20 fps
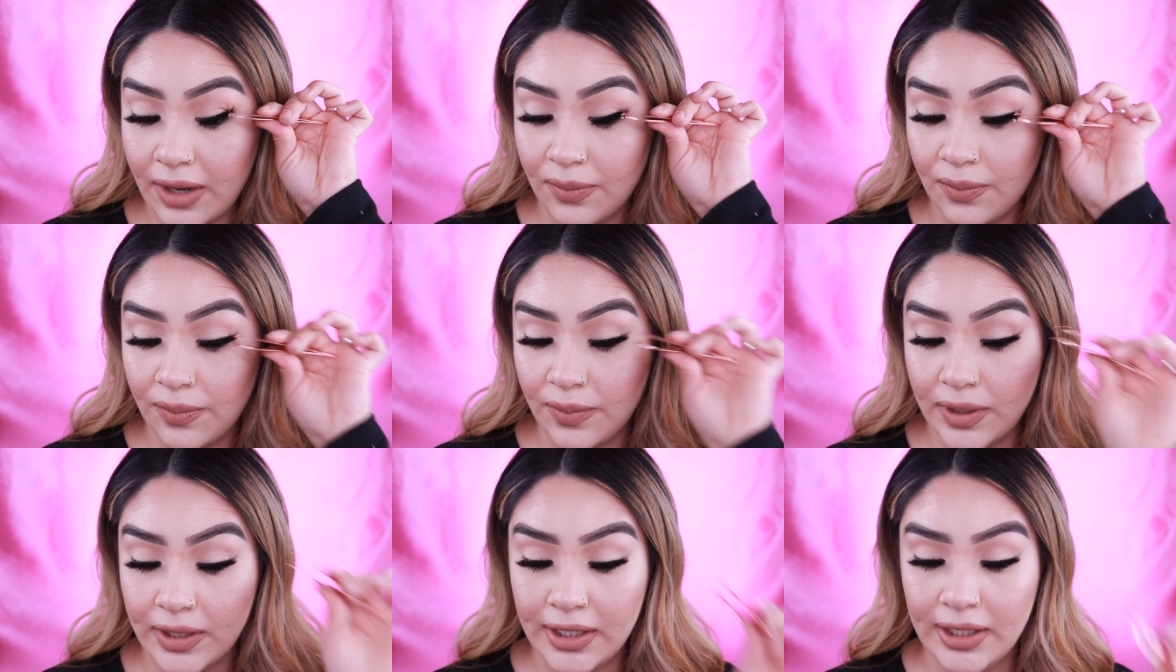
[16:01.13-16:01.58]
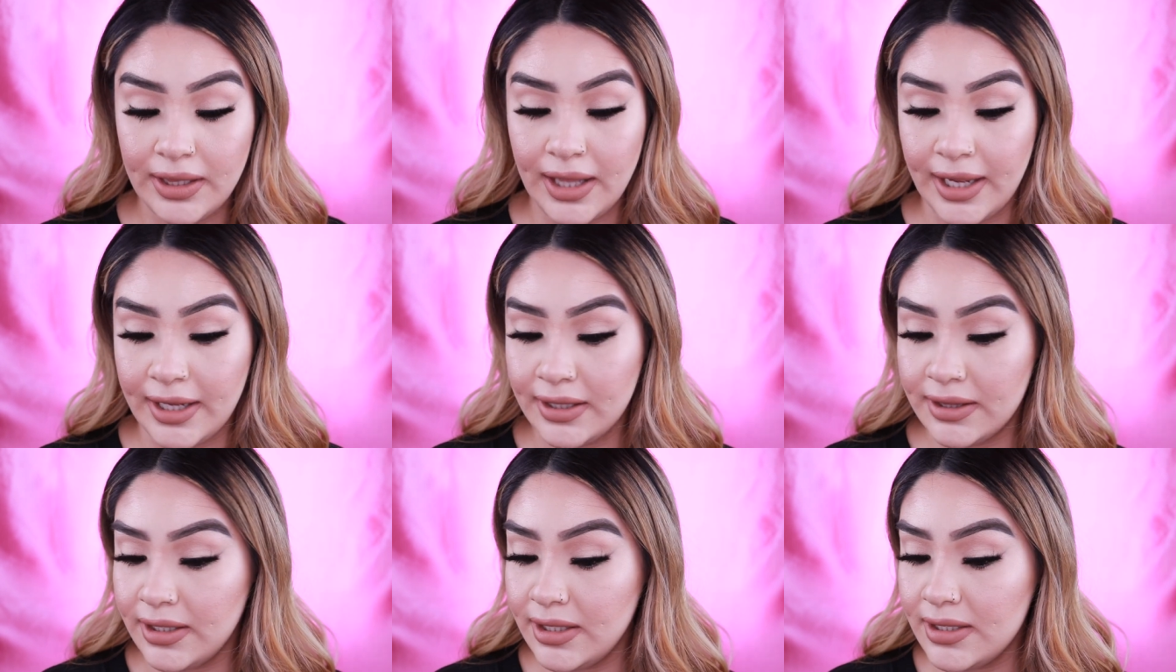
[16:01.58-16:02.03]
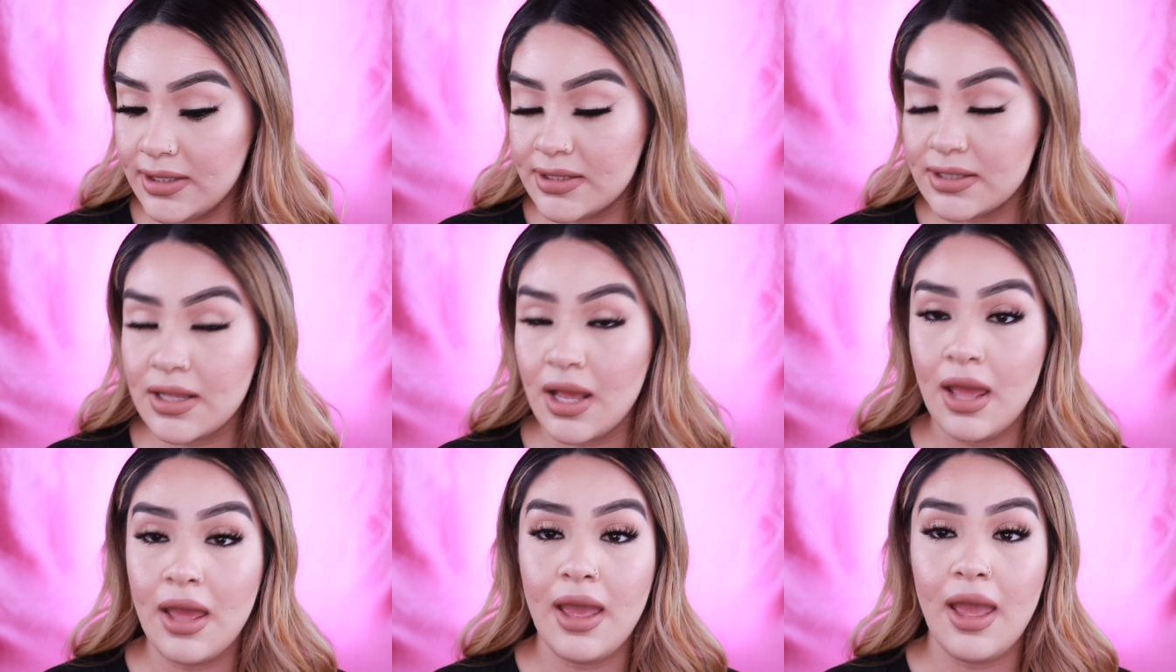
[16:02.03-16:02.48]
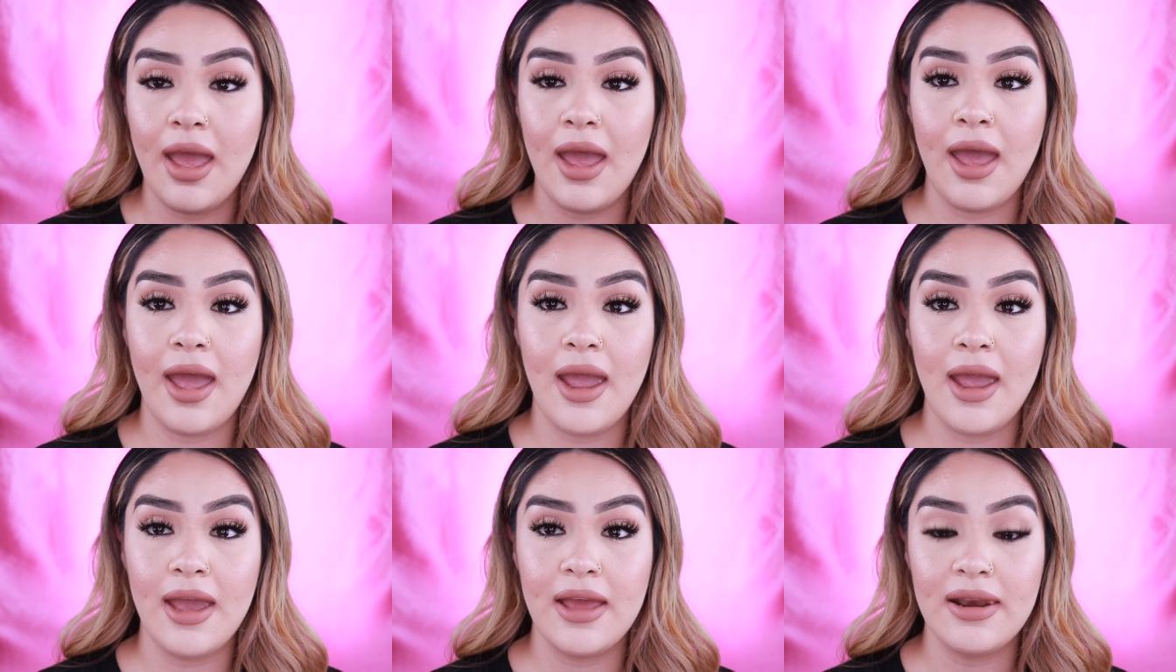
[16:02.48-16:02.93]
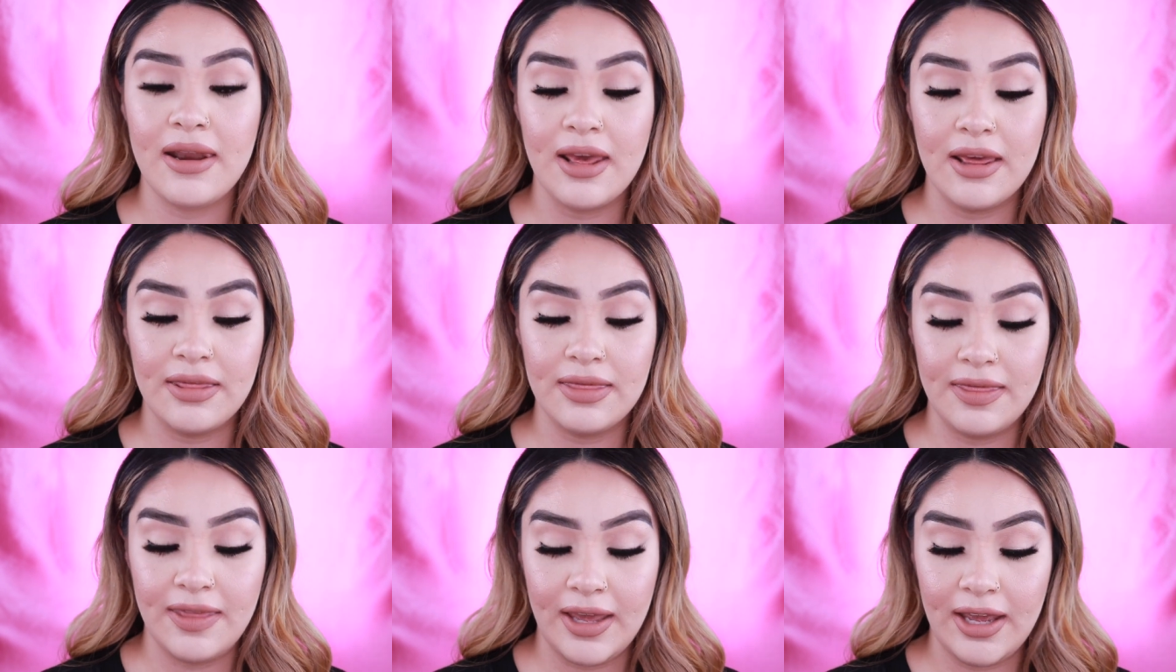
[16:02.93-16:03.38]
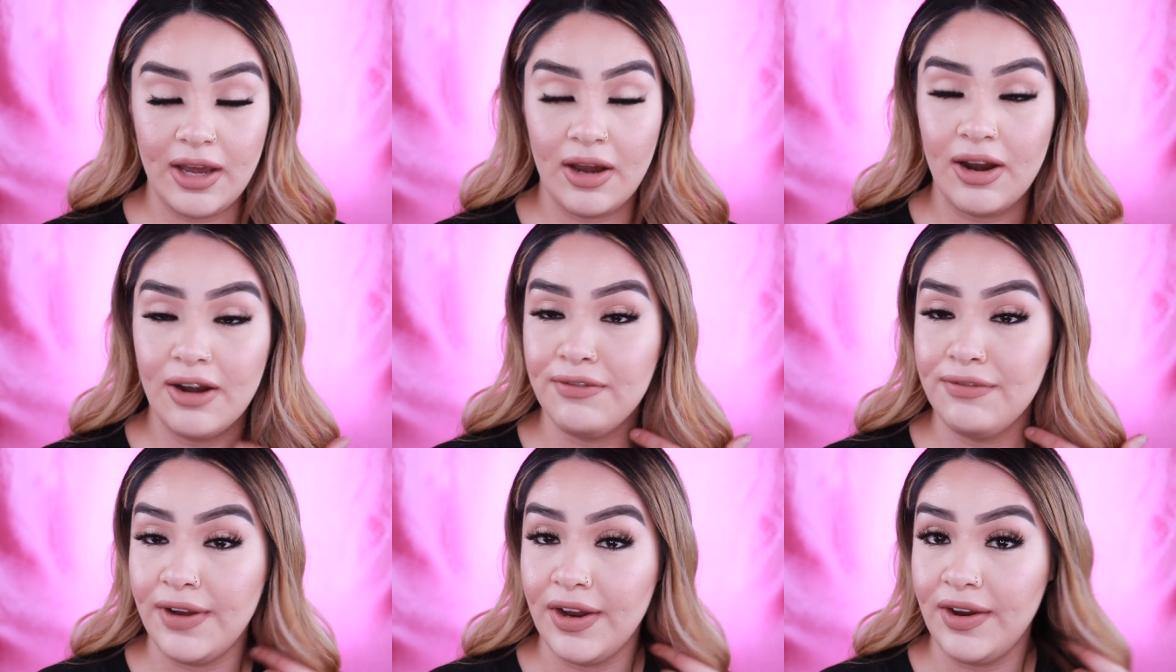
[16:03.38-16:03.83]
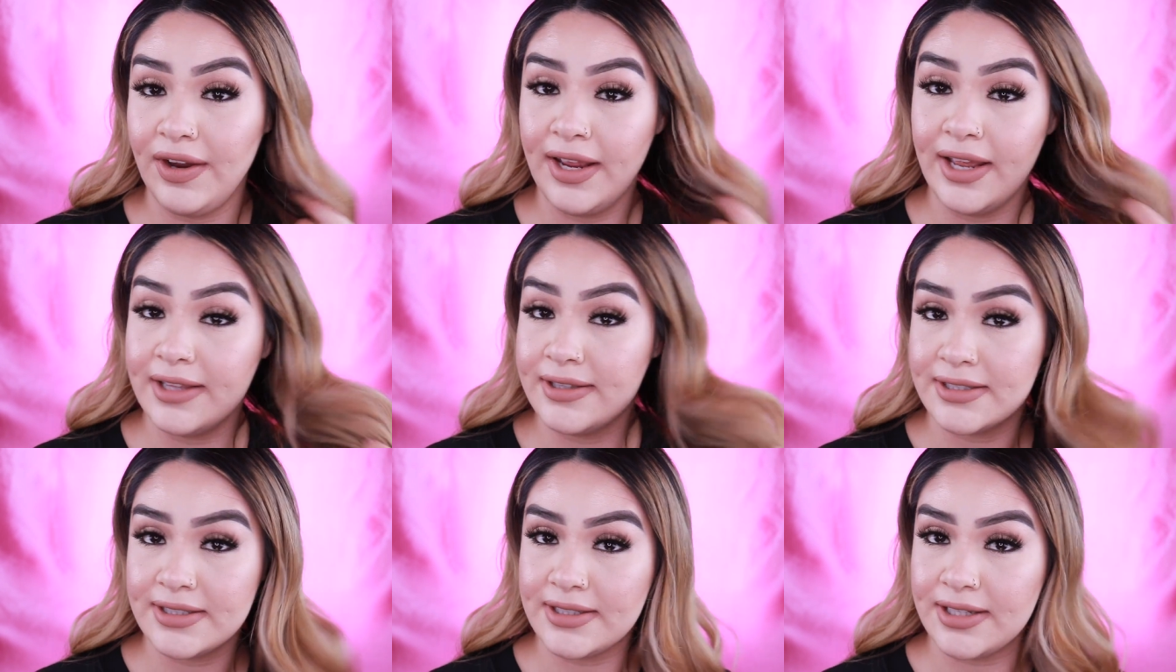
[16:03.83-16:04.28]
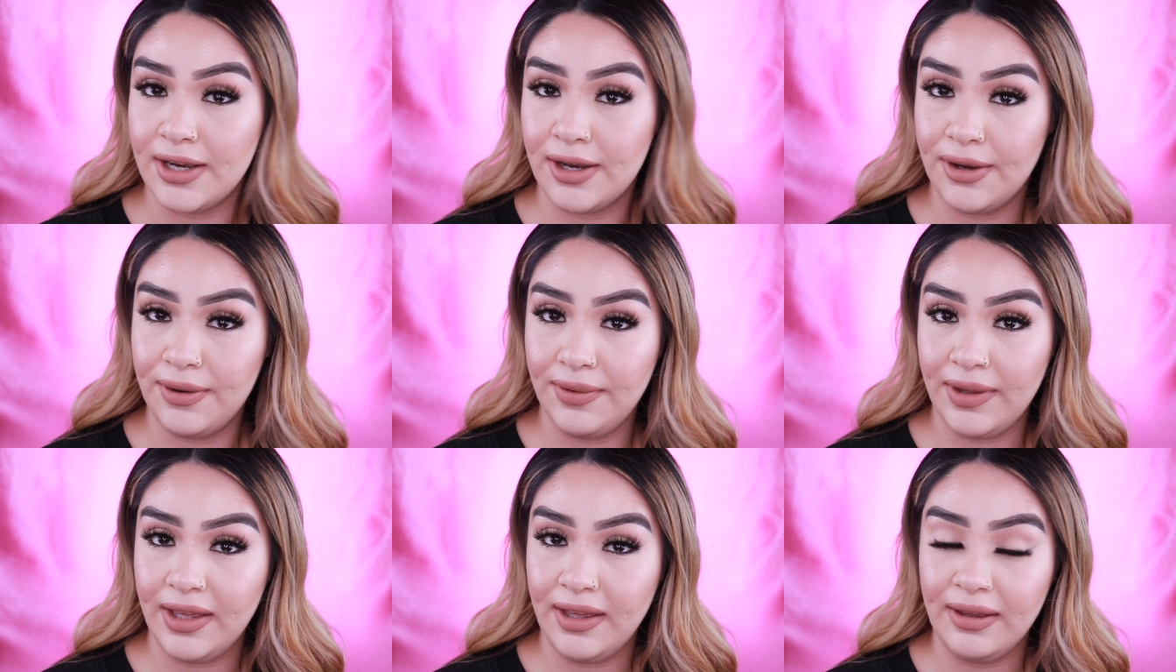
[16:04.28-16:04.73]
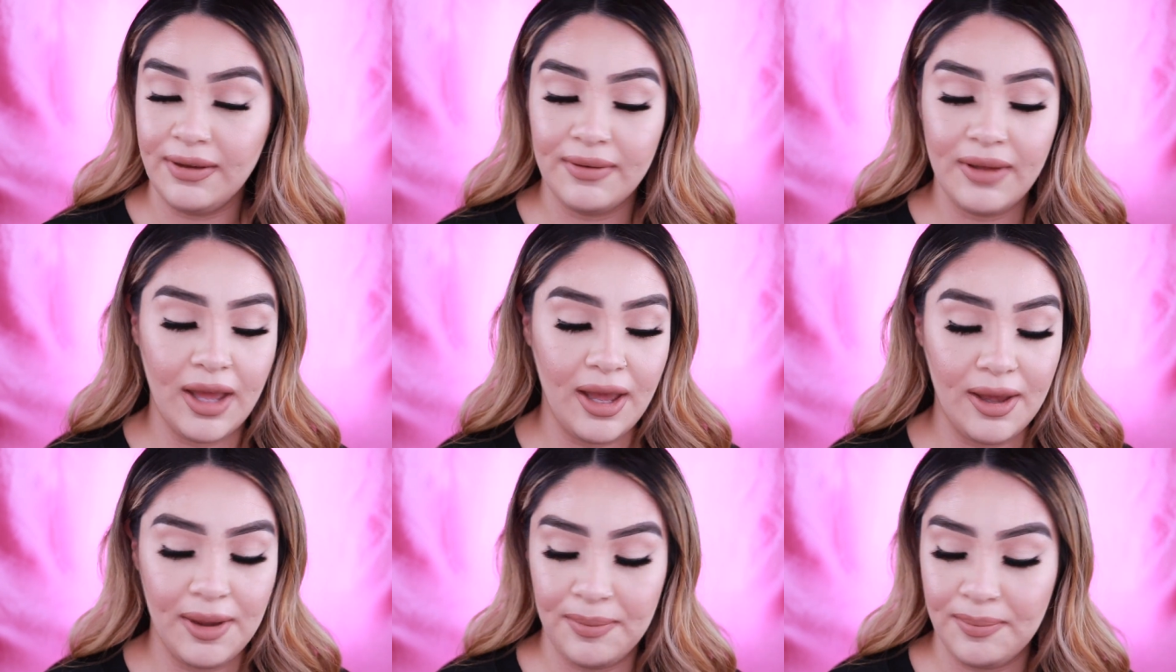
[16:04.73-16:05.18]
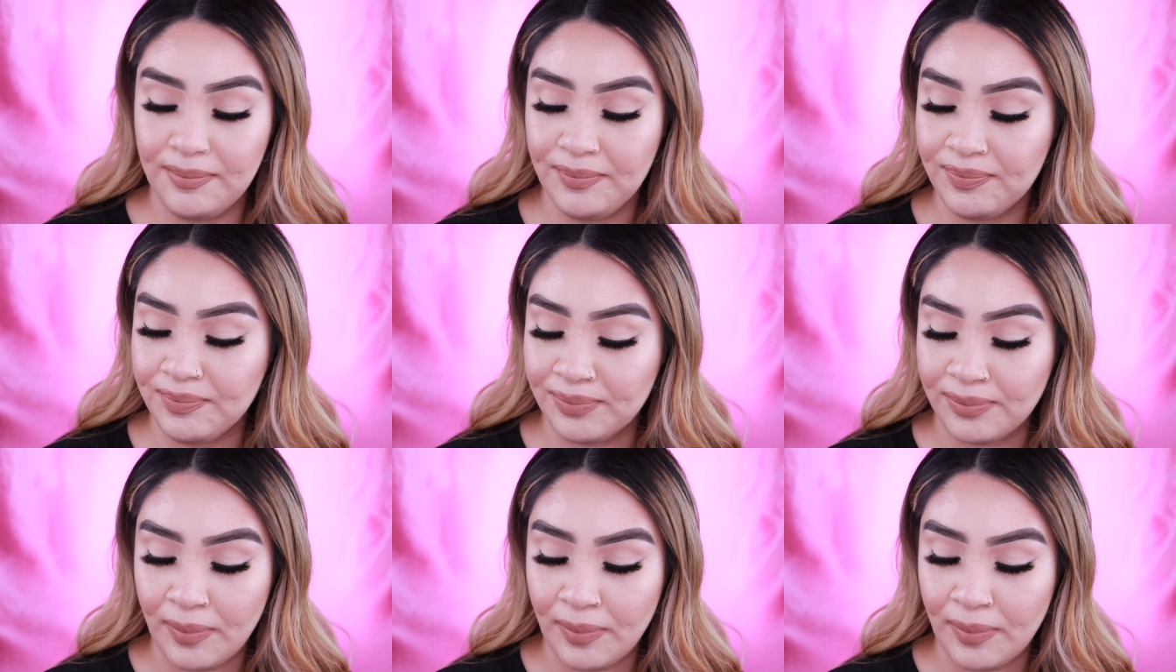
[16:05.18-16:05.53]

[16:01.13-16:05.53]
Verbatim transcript: i really like these and they are very insta um